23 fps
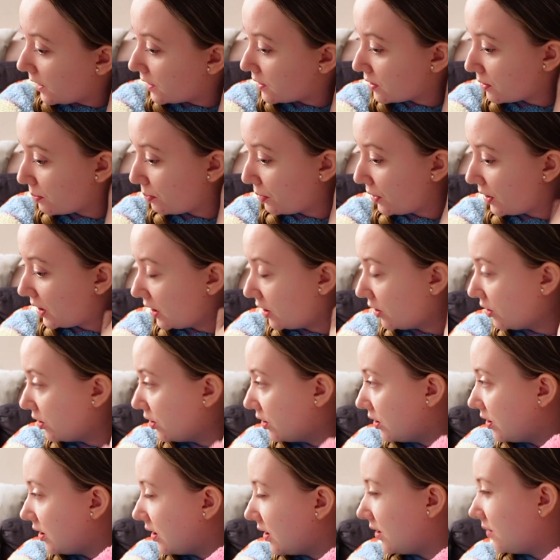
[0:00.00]
is a pretty
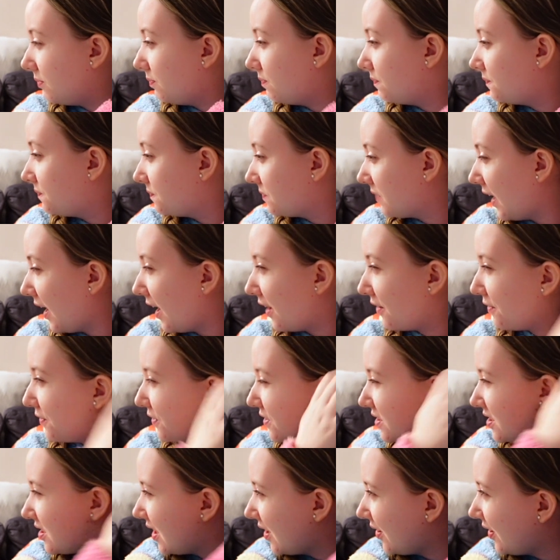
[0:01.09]
good
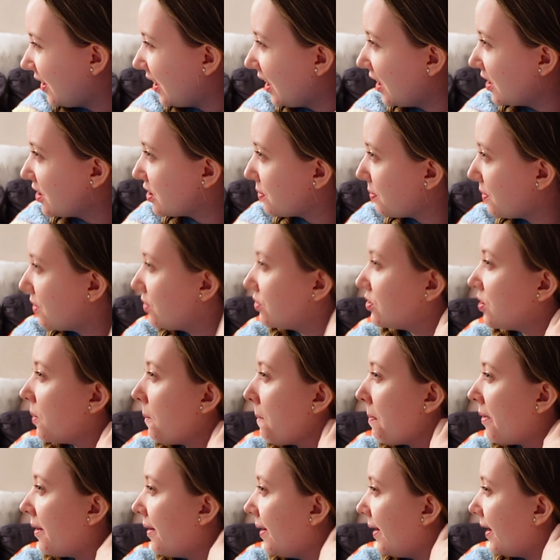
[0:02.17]
adversary, I
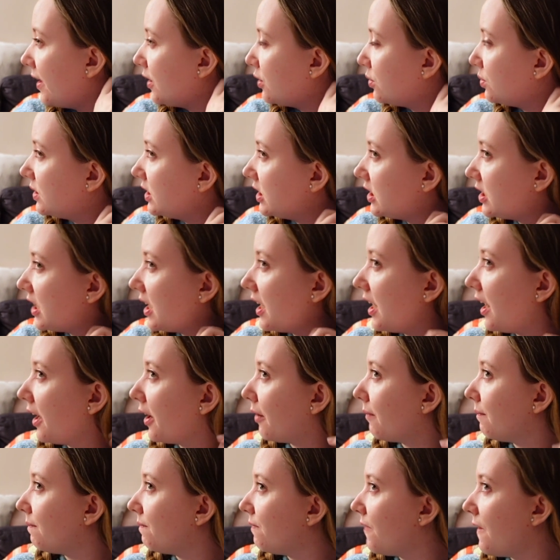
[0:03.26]
suppose. I don't want to say
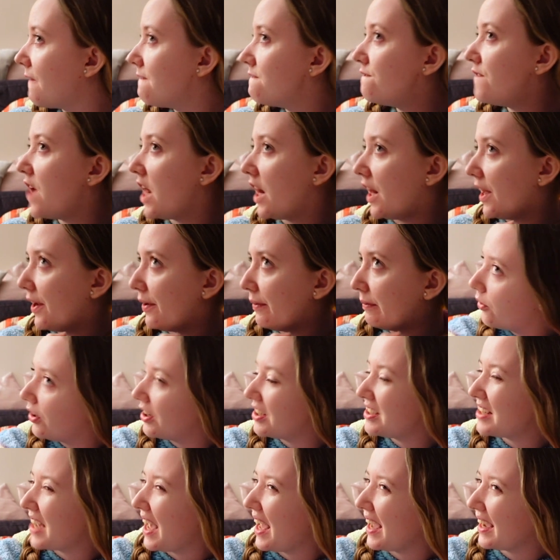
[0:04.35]
like villain or
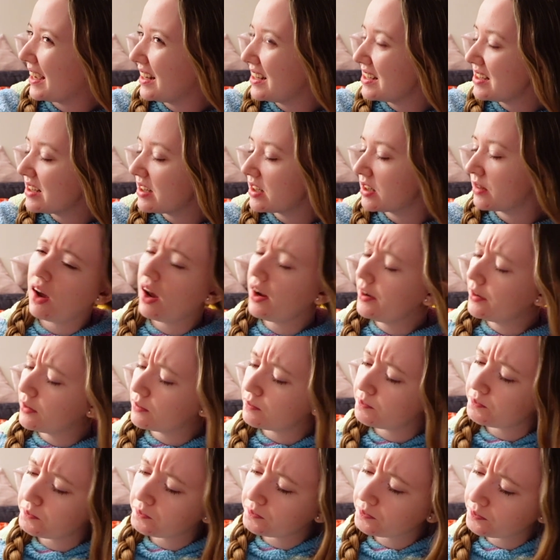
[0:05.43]
antagonist. I don't know.
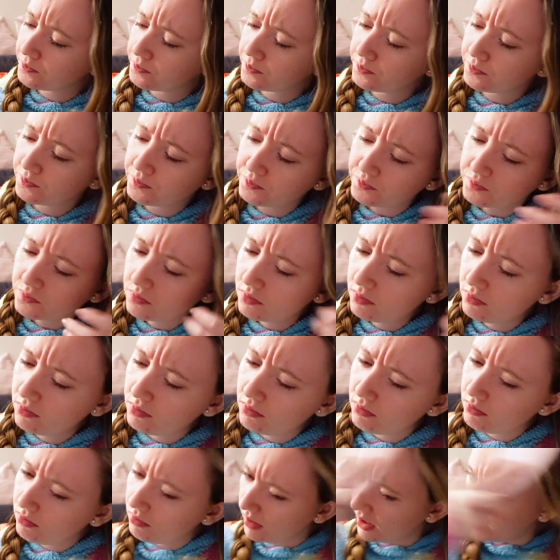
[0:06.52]

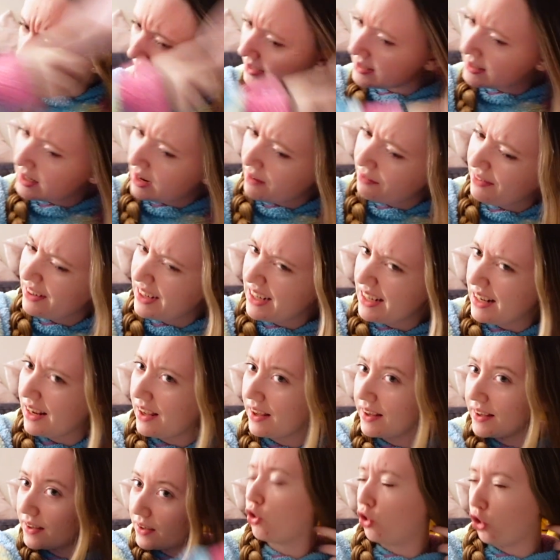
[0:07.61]
He's definitely
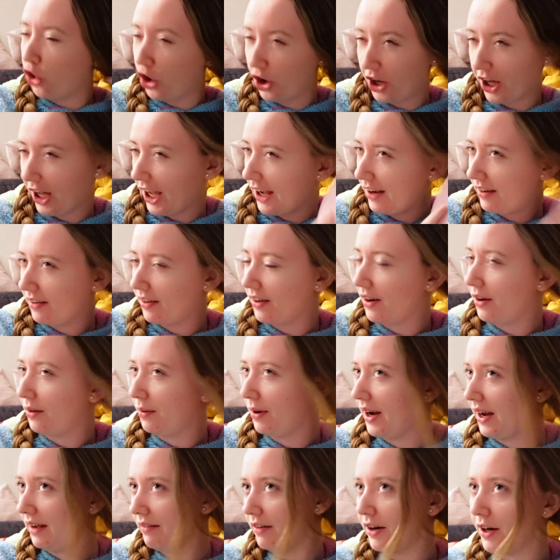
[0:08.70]
like crooked or
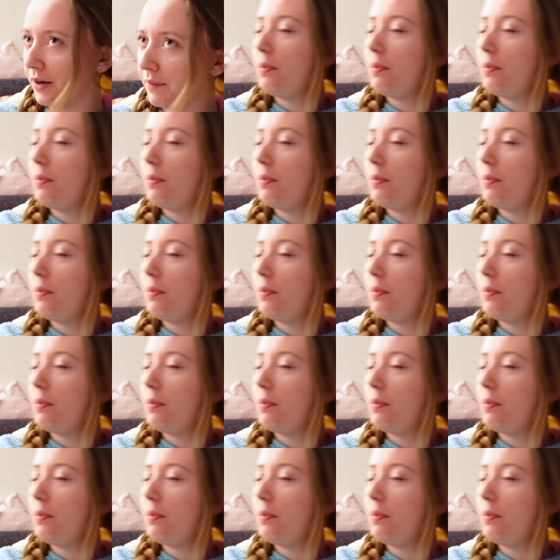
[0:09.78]
whatever,